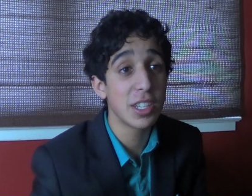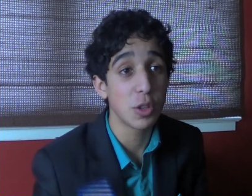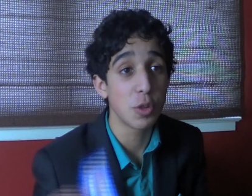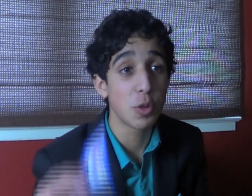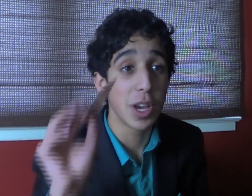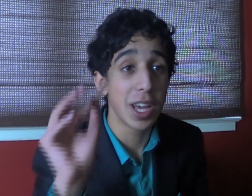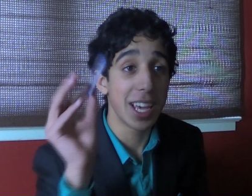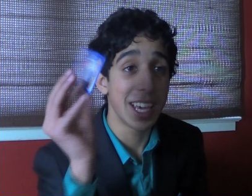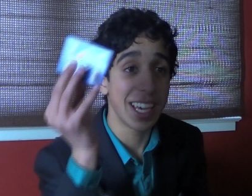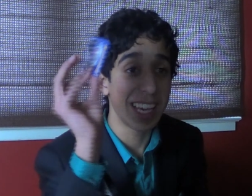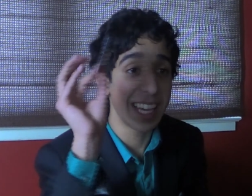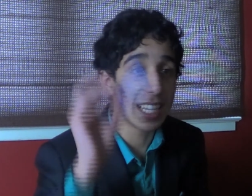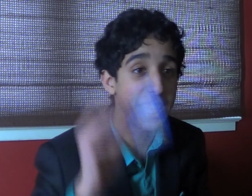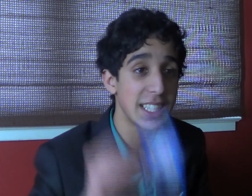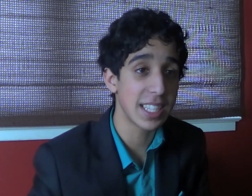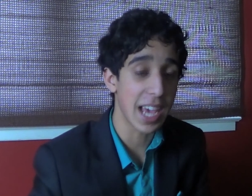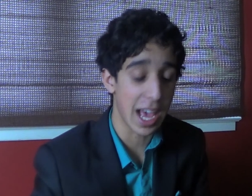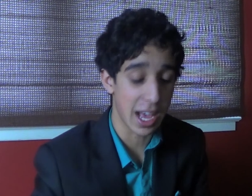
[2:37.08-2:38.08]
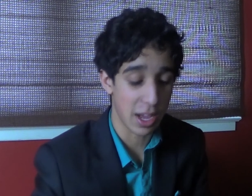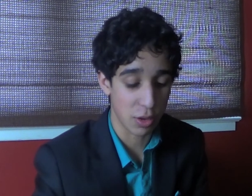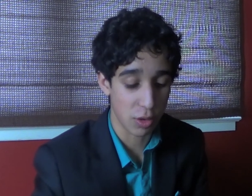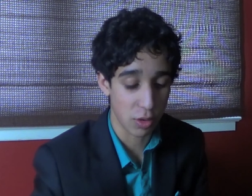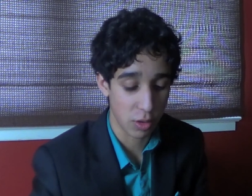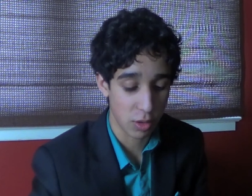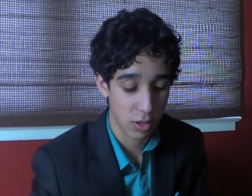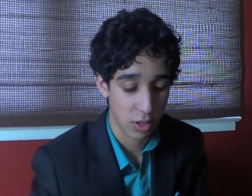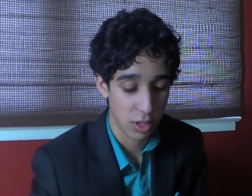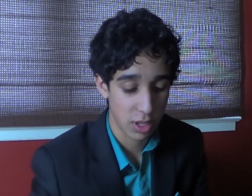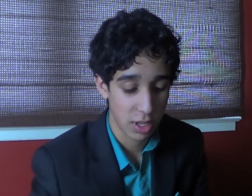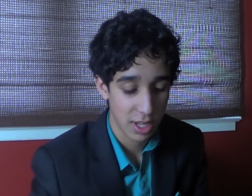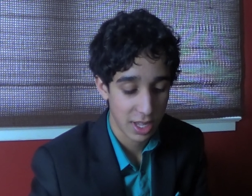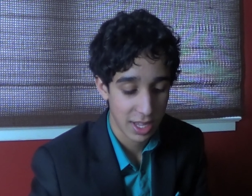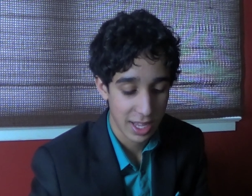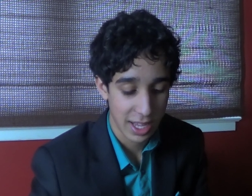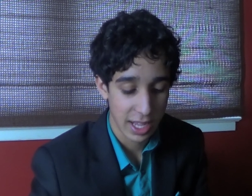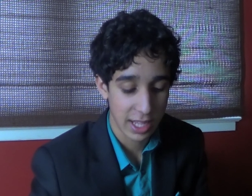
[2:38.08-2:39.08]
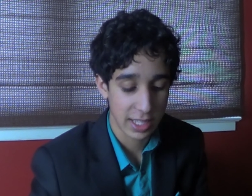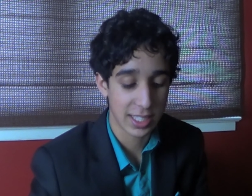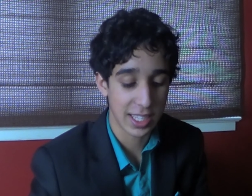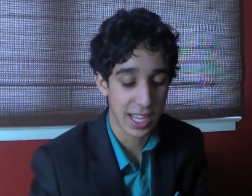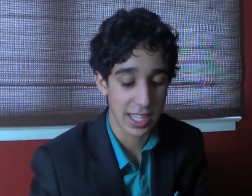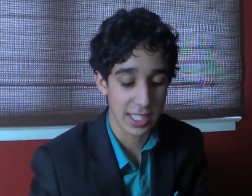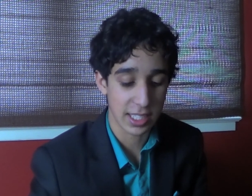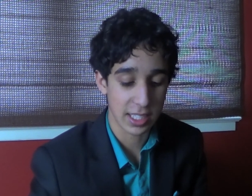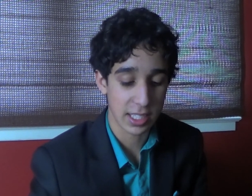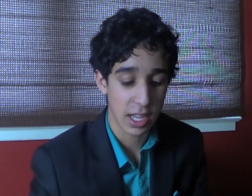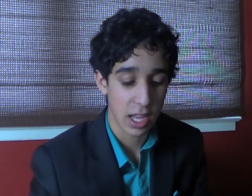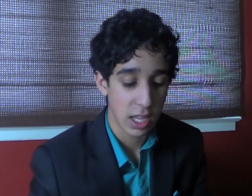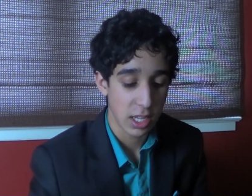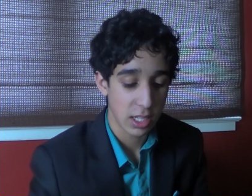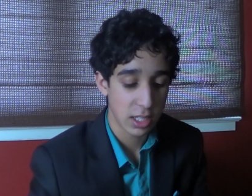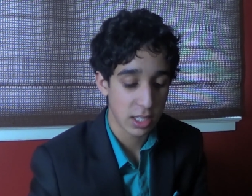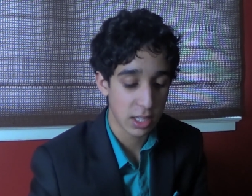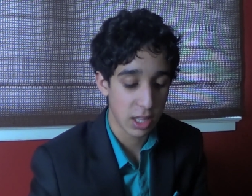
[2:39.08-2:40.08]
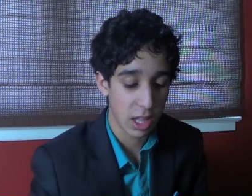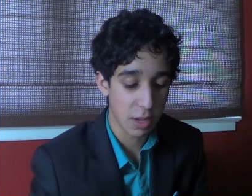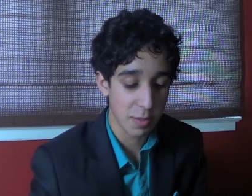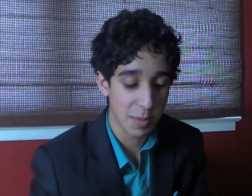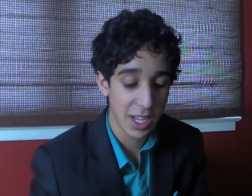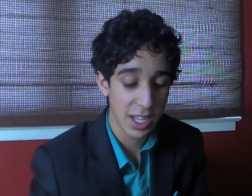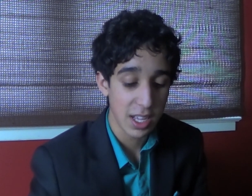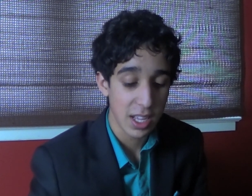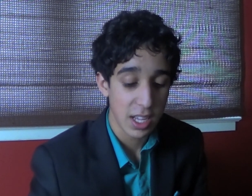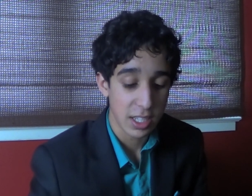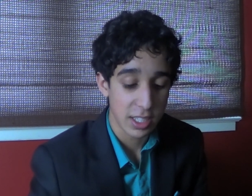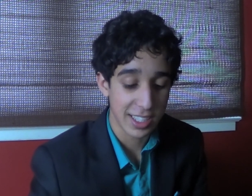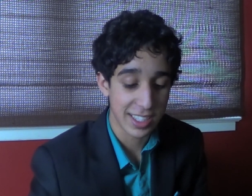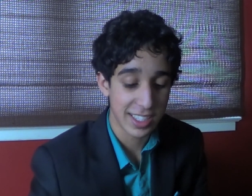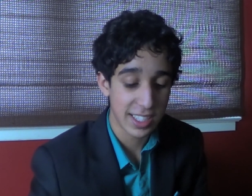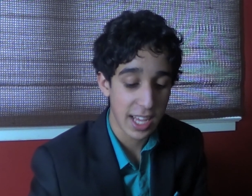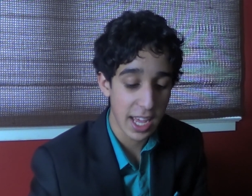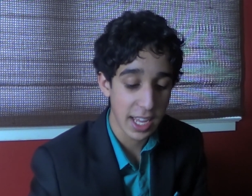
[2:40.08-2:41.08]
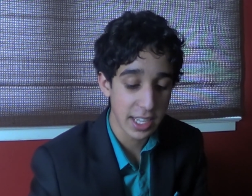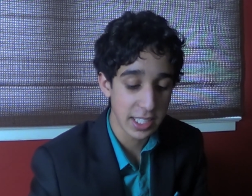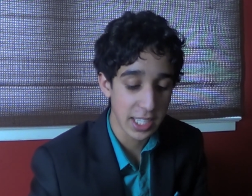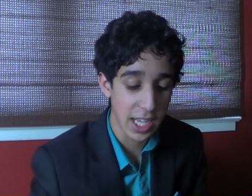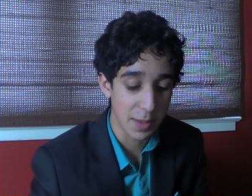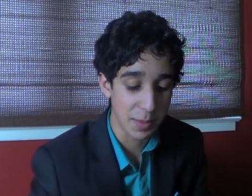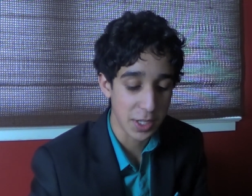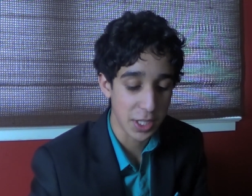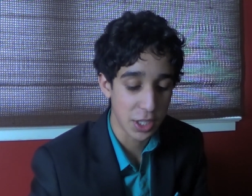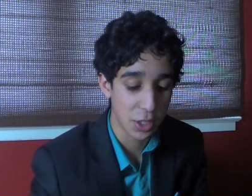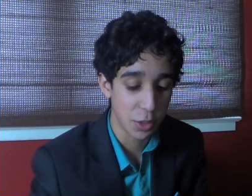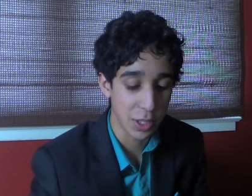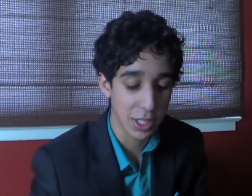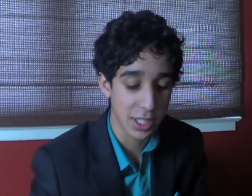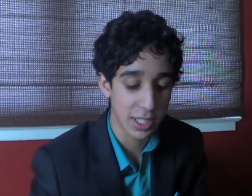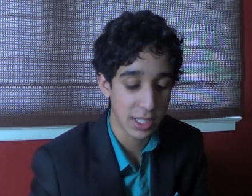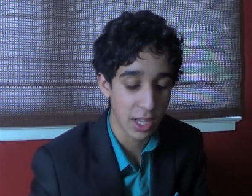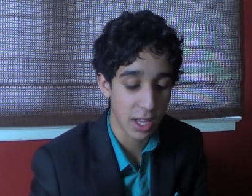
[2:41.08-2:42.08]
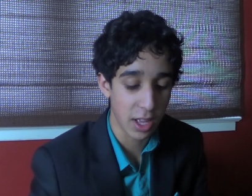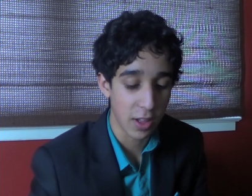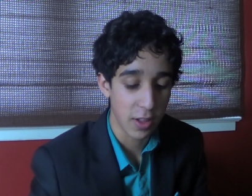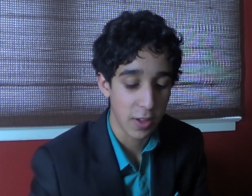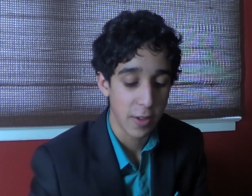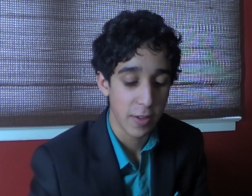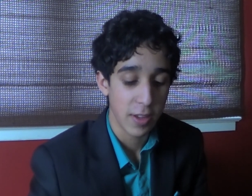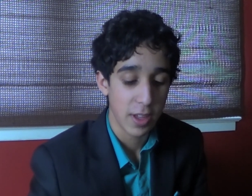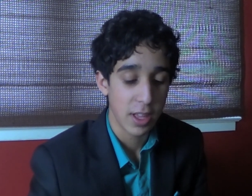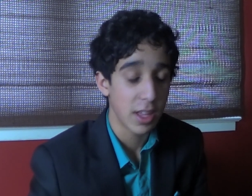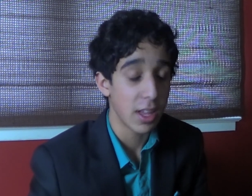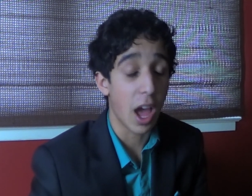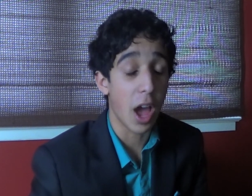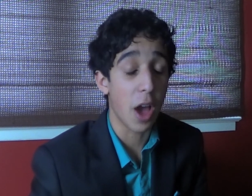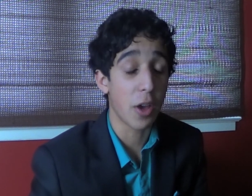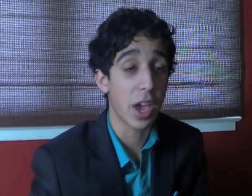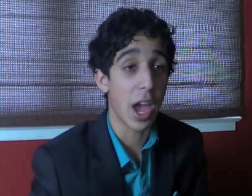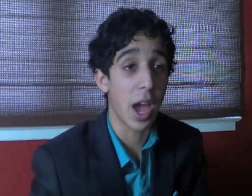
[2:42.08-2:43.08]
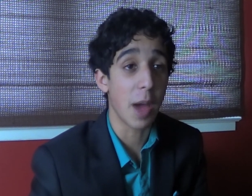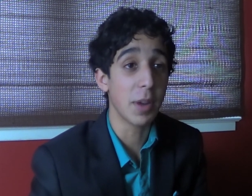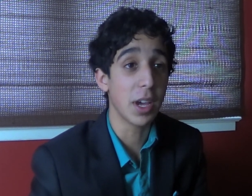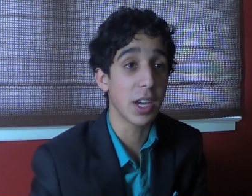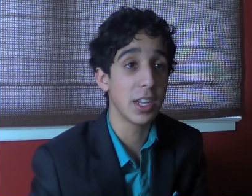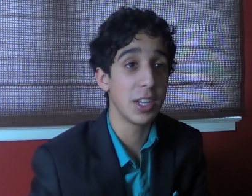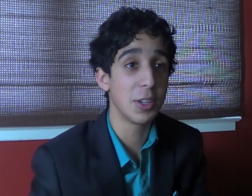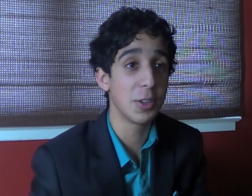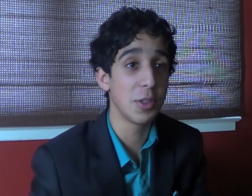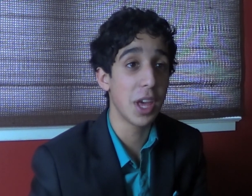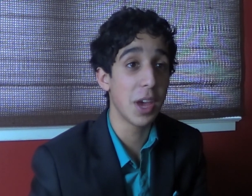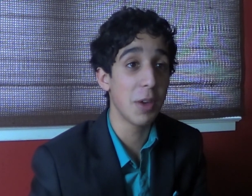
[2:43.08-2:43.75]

do Heat Tackle. It says, Slugma does 10 damage to itself. Okay, I'm not gonna do